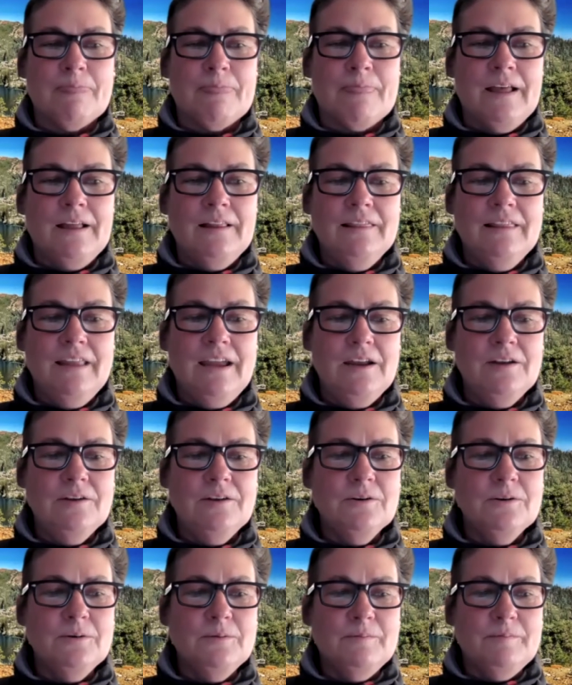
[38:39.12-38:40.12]

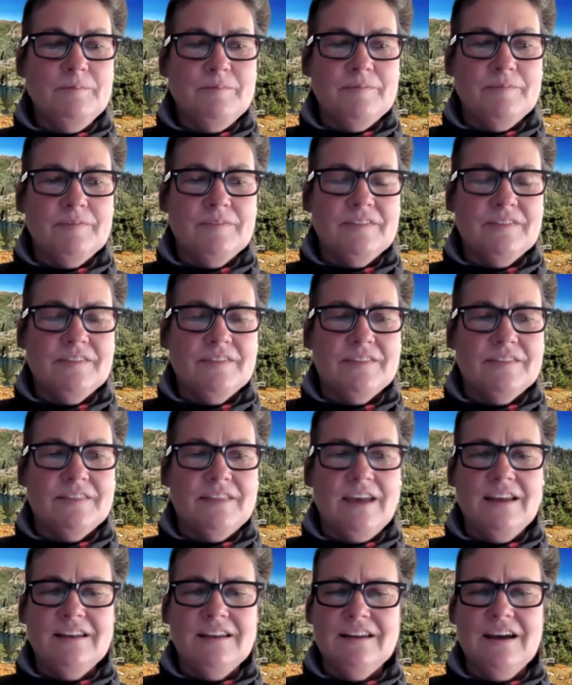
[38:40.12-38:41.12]
later
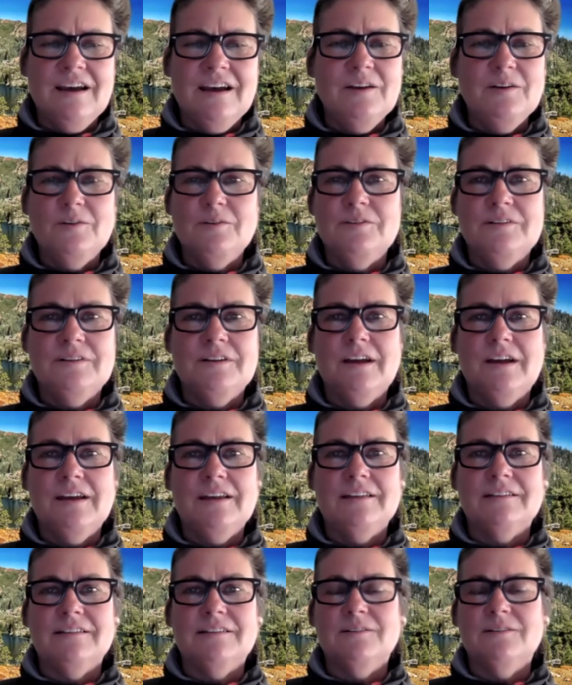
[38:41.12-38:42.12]
that night, or the
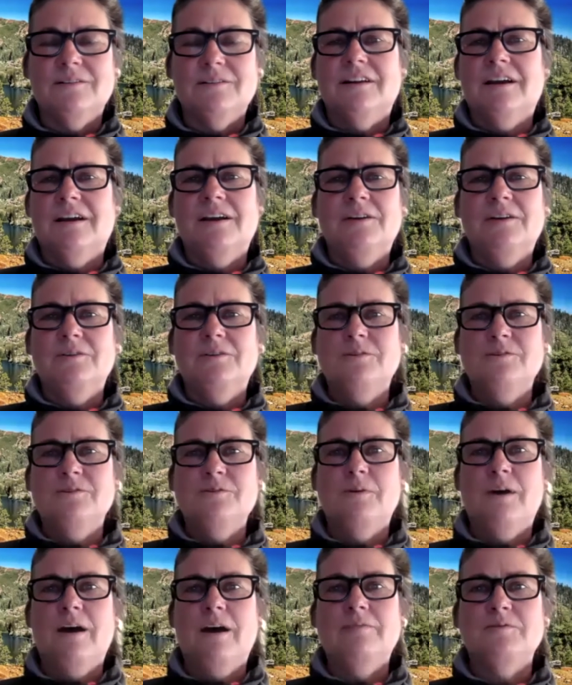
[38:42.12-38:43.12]
night or night or two
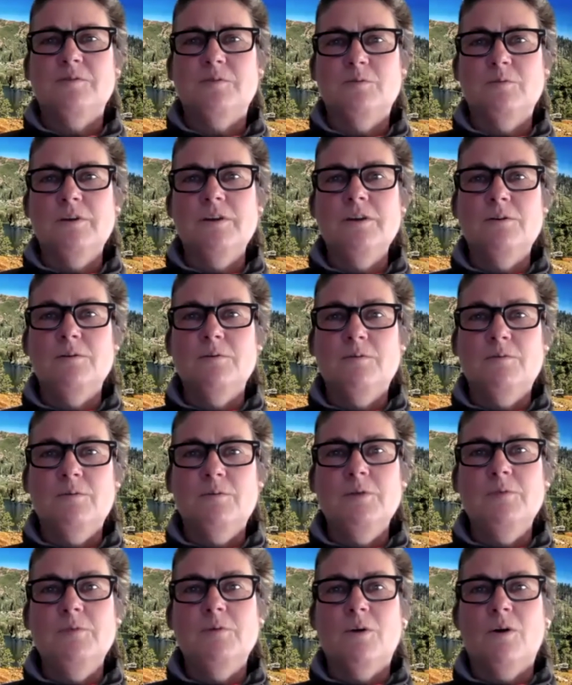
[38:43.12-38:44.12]
after, we
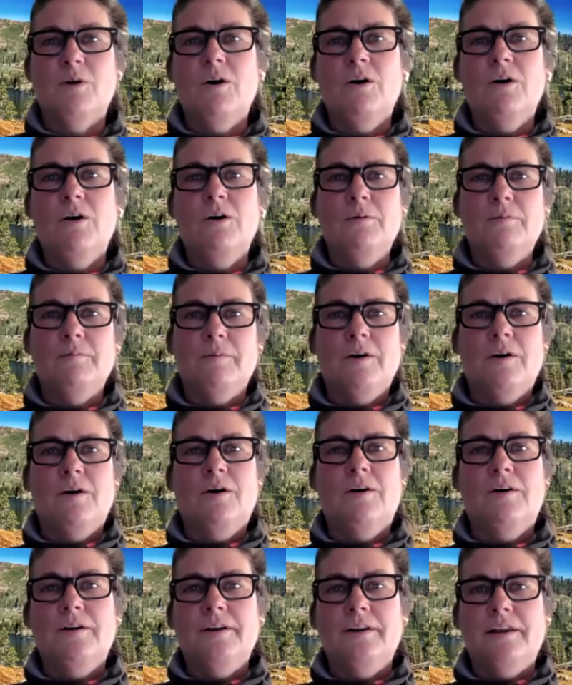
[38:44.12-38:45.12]
were all
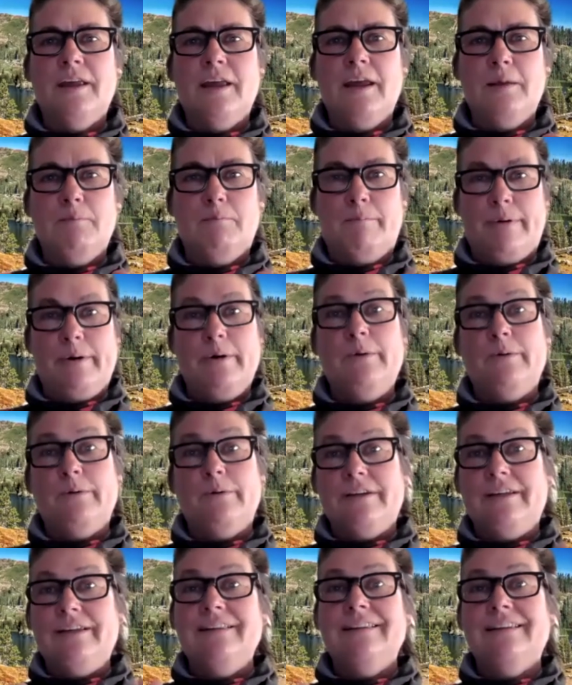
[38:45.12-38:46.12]
on a
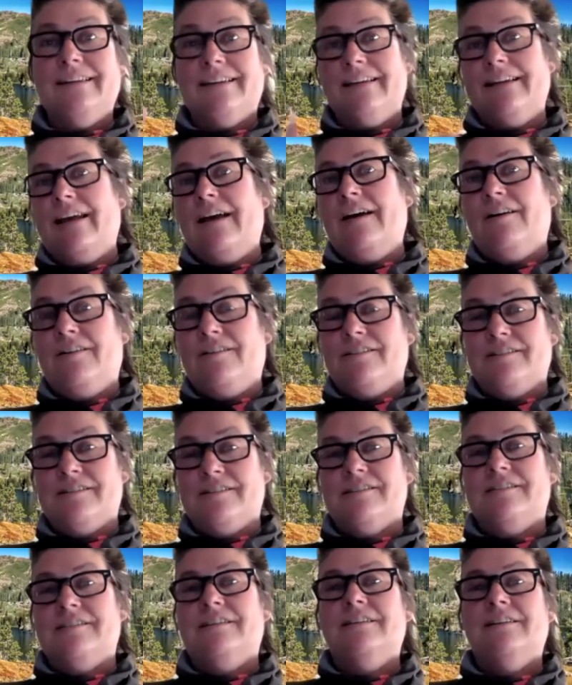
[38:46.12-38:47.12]
boat in the
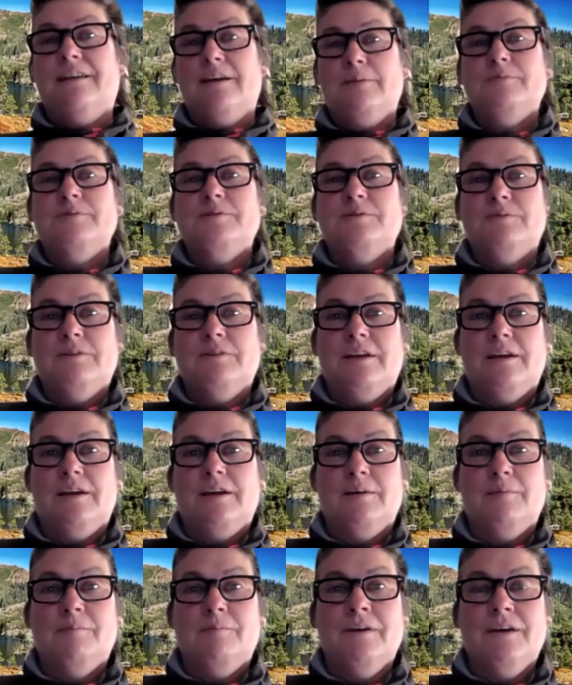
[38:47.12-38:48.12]
canals in
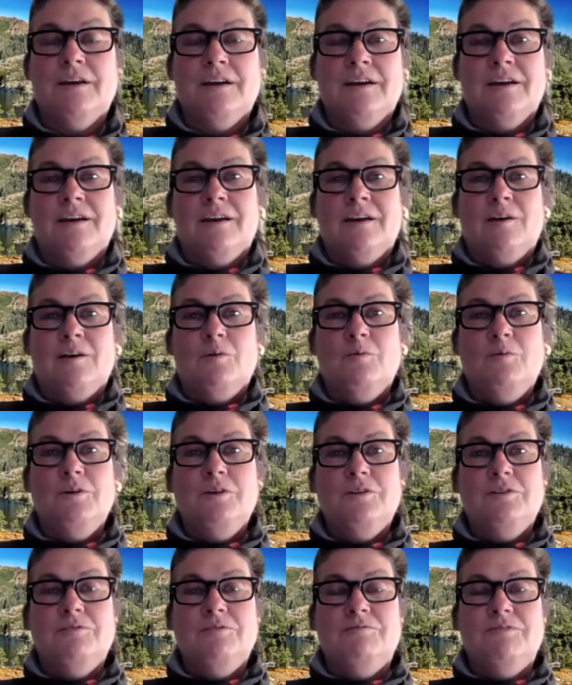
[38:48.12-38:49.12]
Amsterdam
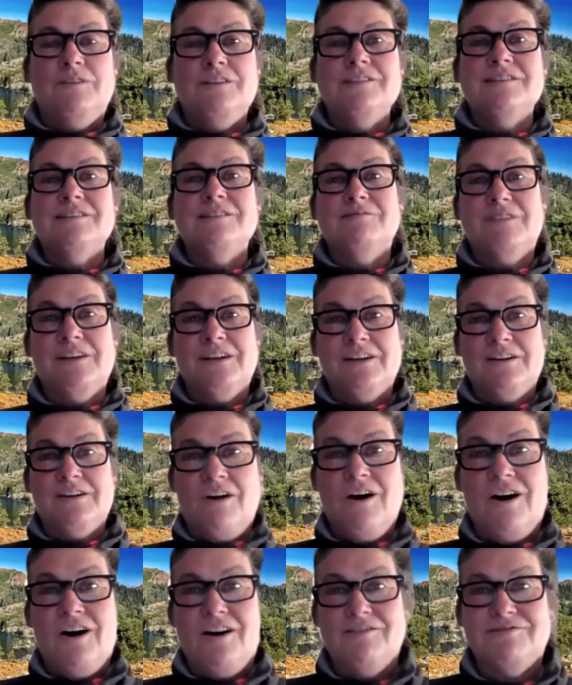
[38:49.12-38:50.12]
with Vincent van
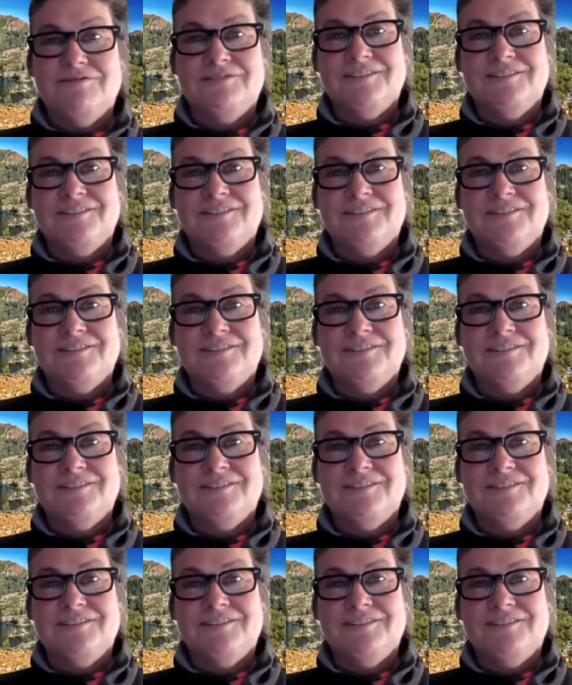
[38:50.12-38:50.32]
Hoff,